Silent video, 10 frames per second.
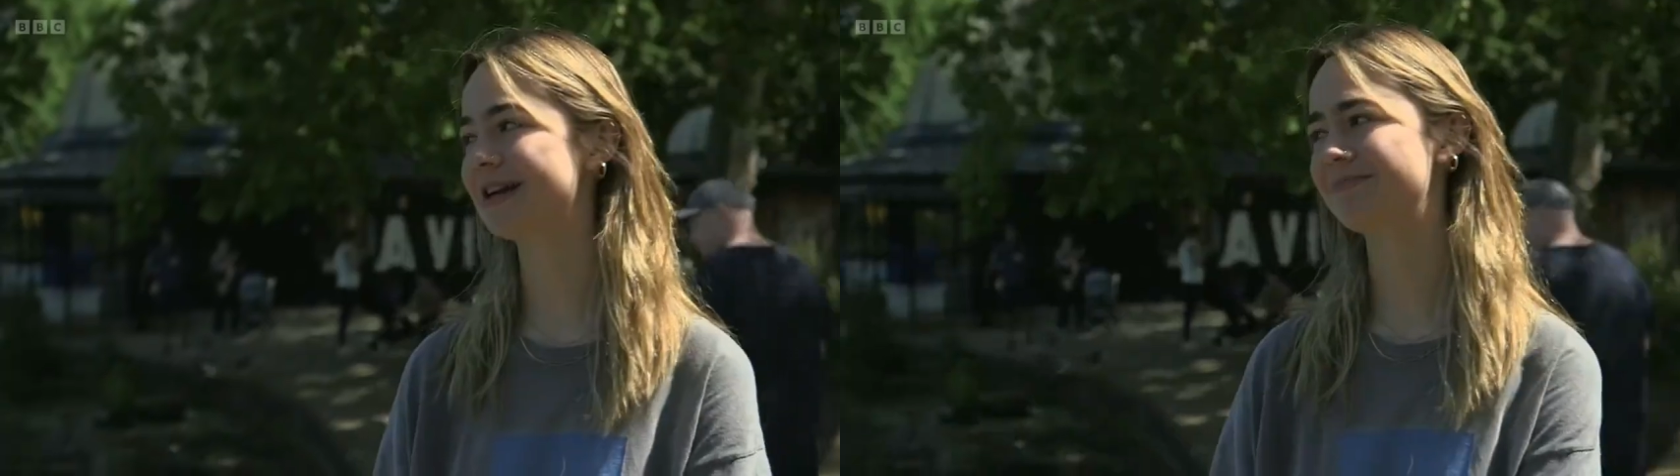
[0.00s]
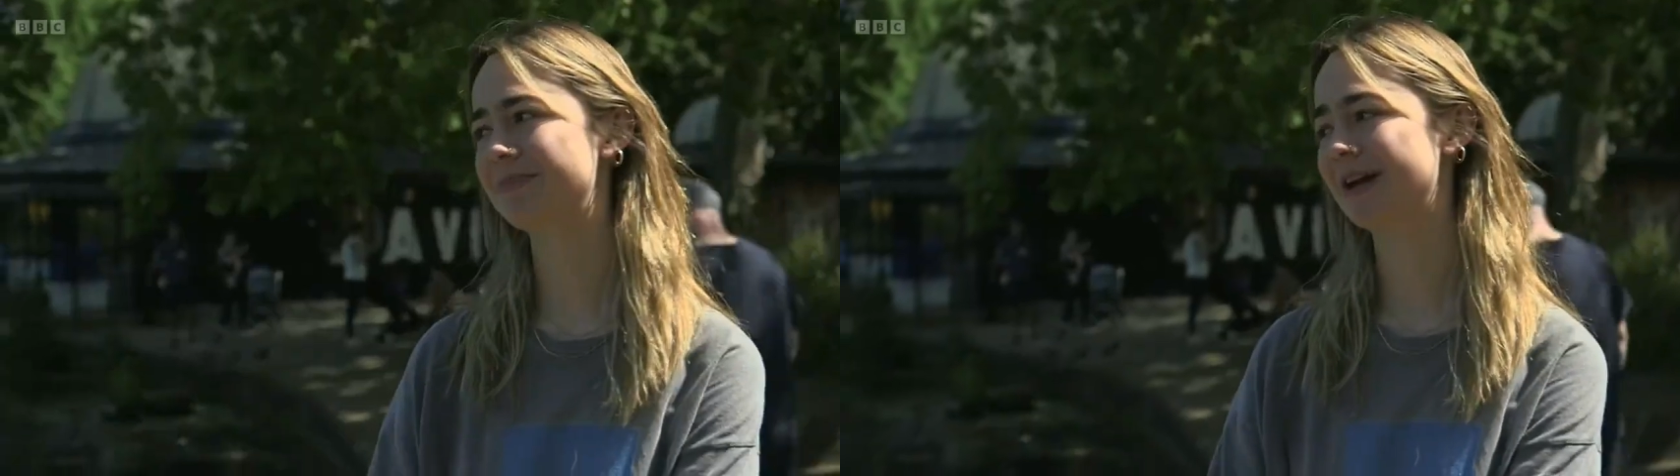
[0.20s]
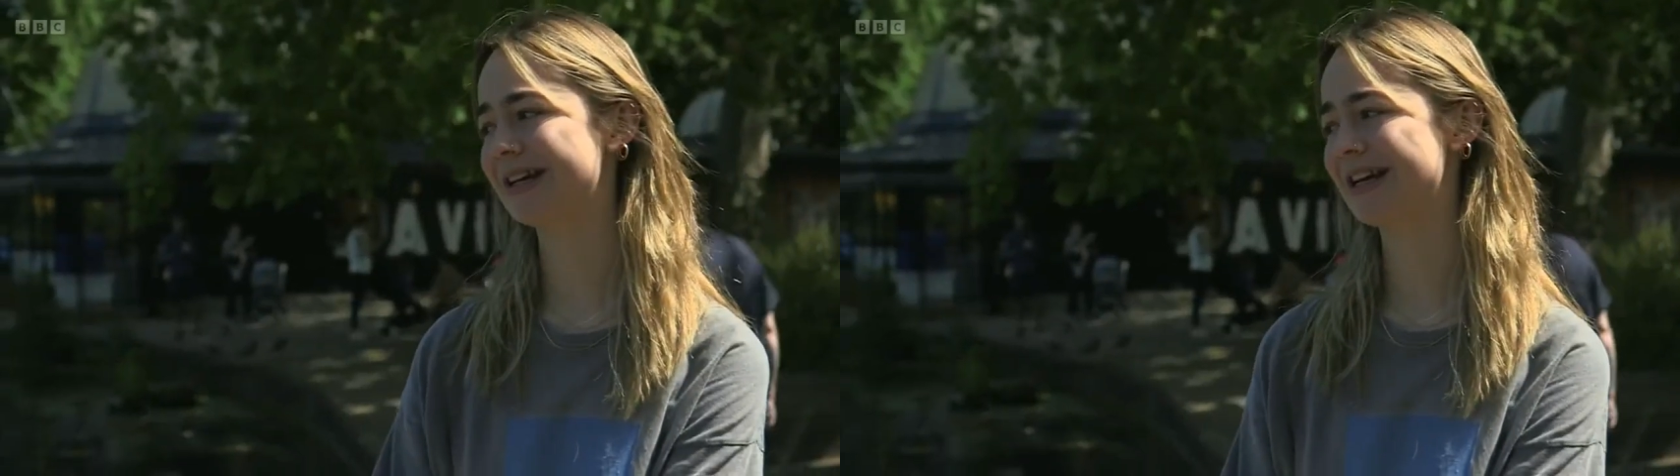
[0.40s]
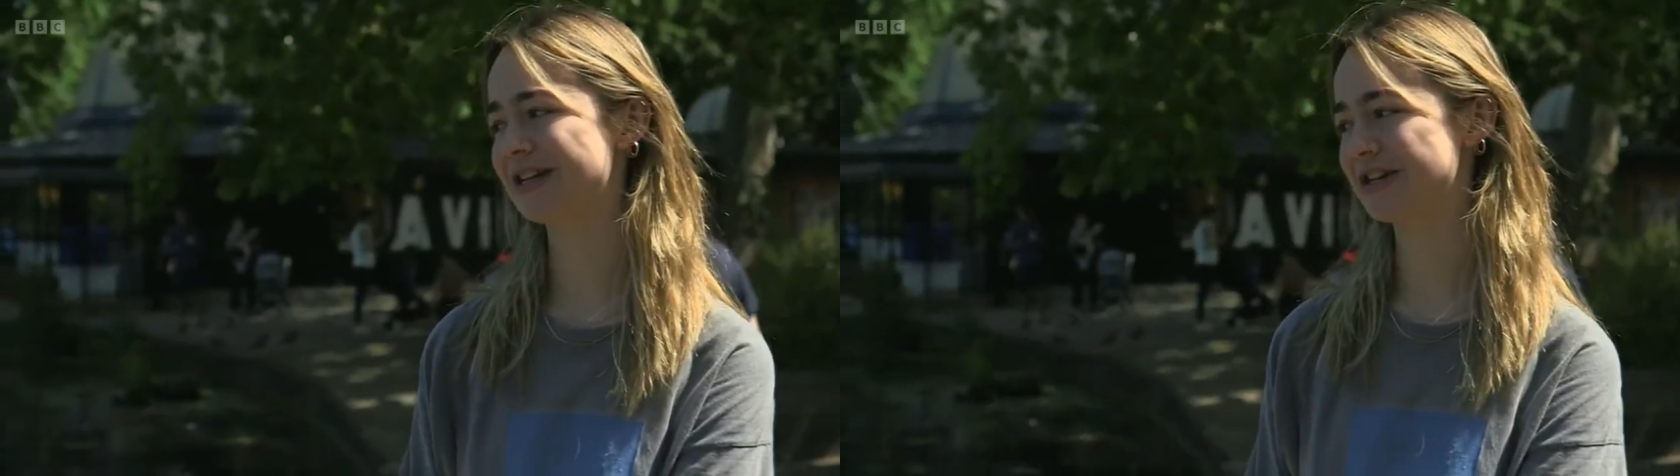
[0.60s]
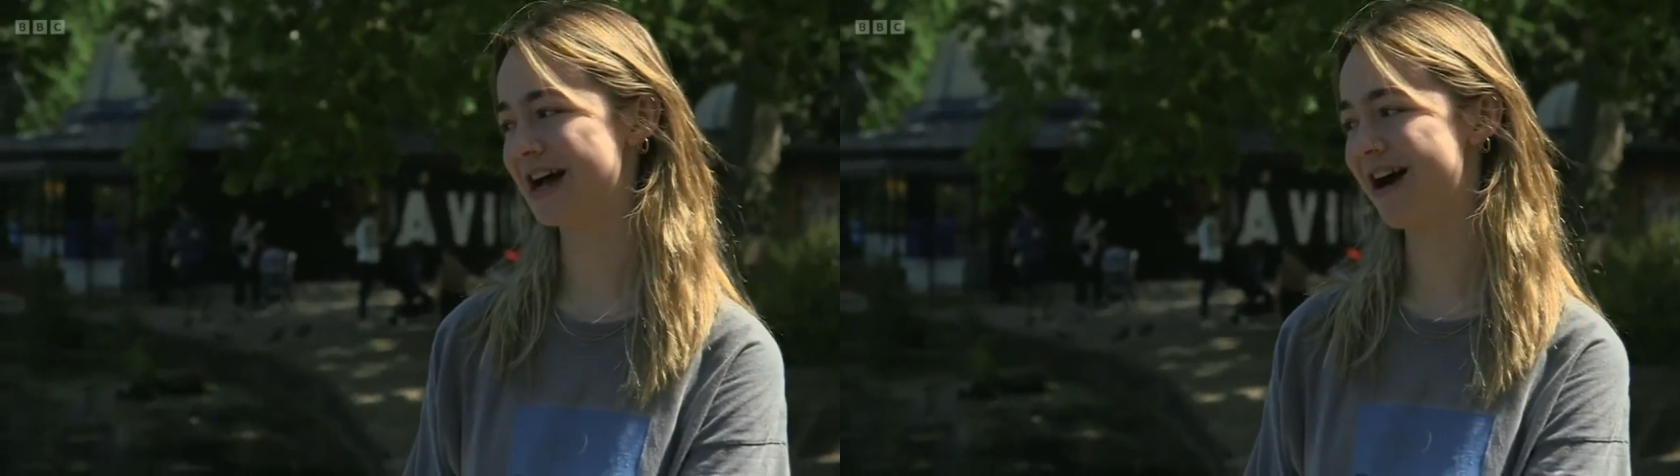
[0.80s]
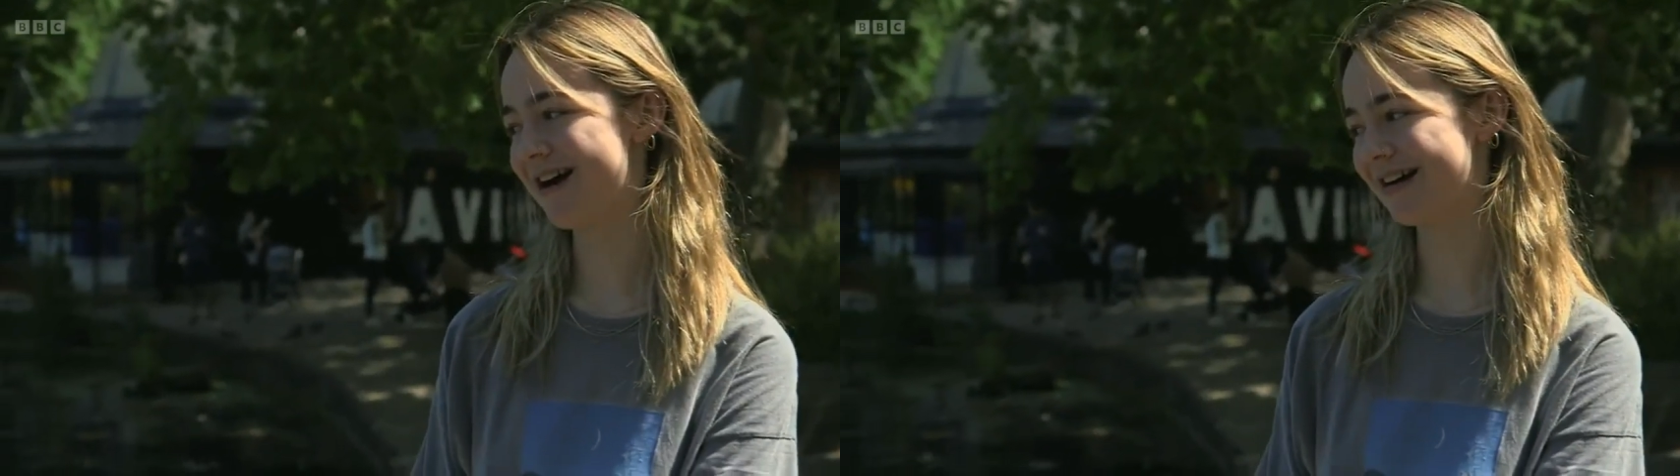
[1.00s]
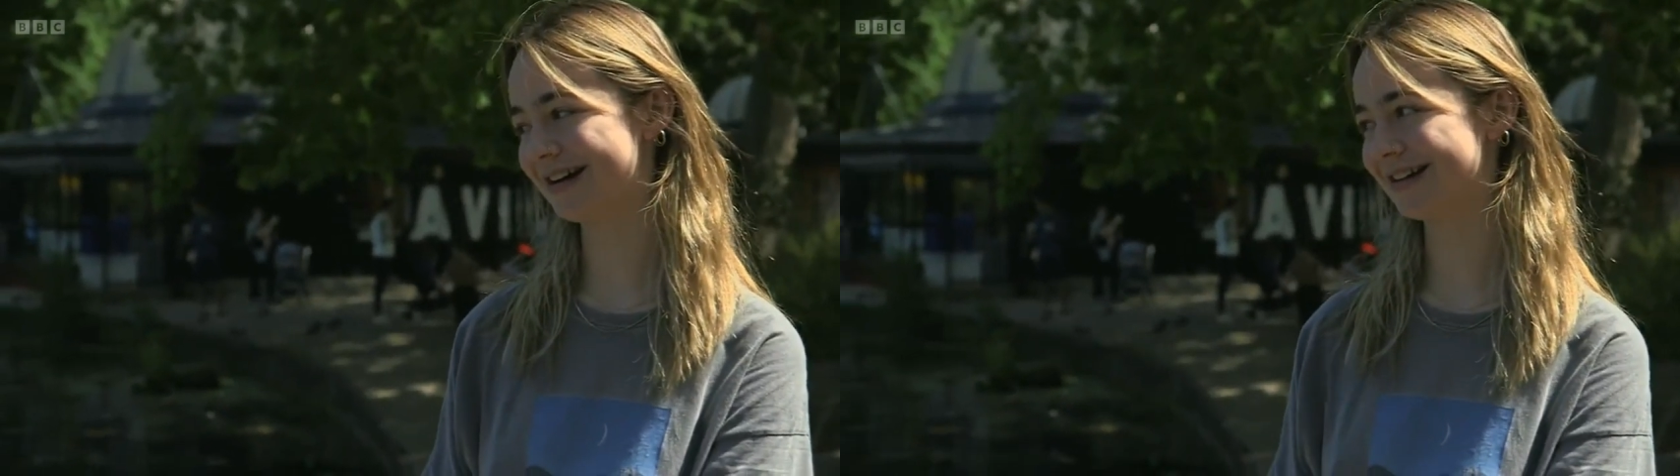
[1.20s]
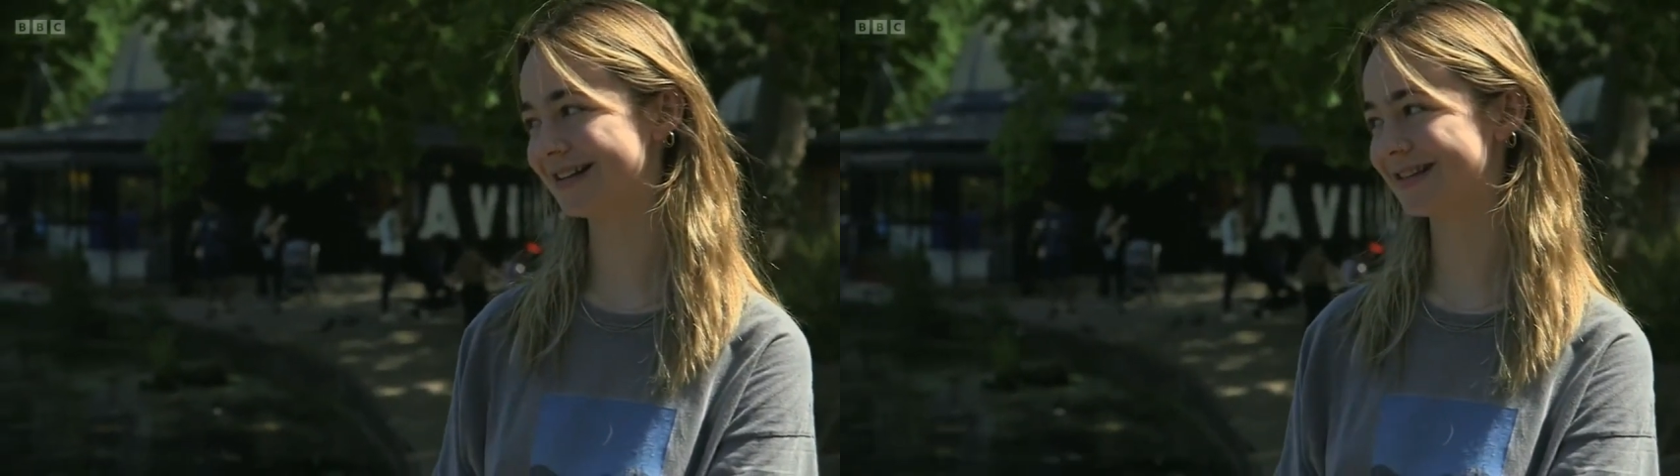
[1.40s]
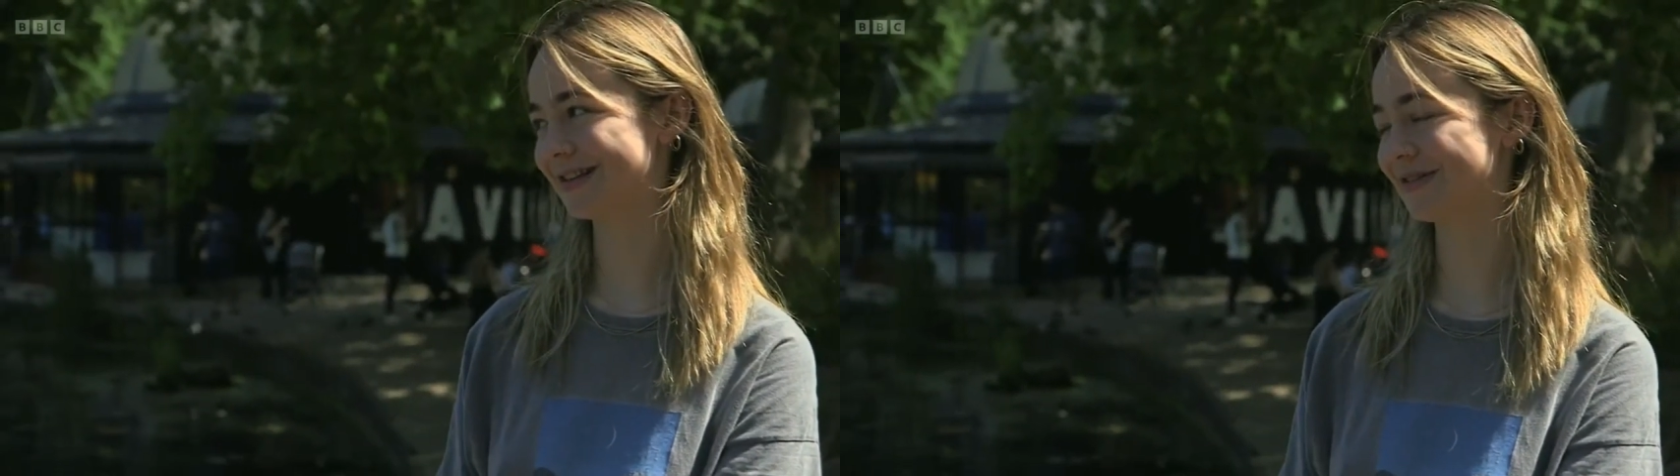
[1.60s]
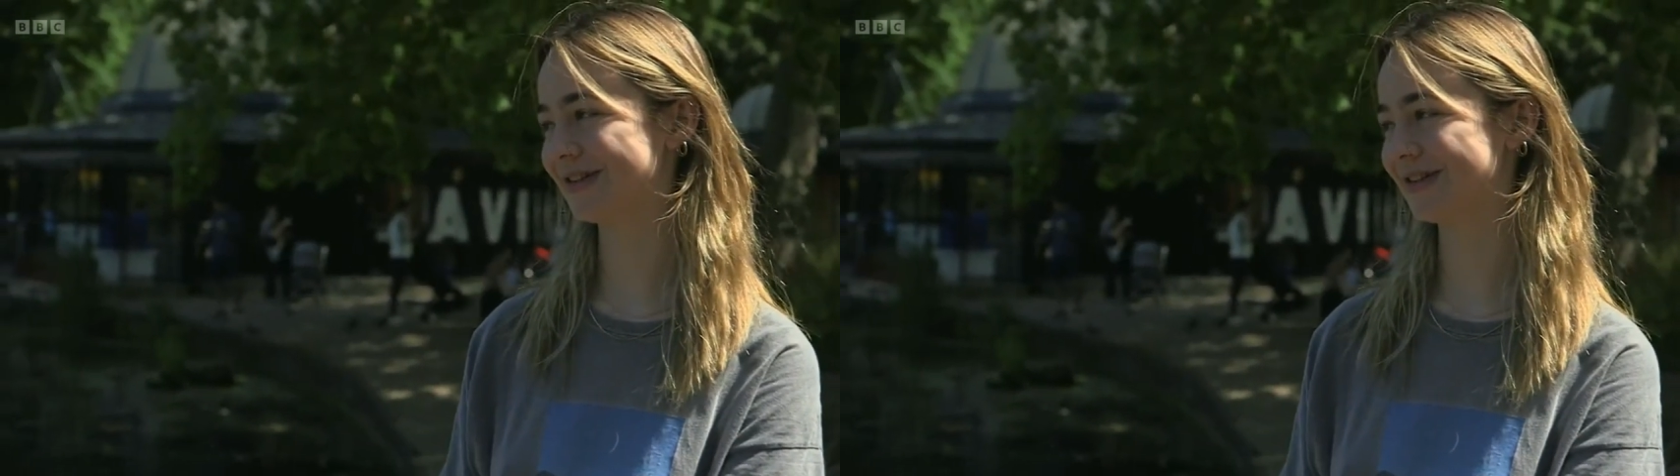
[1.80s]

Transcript: really badly itchy eyes,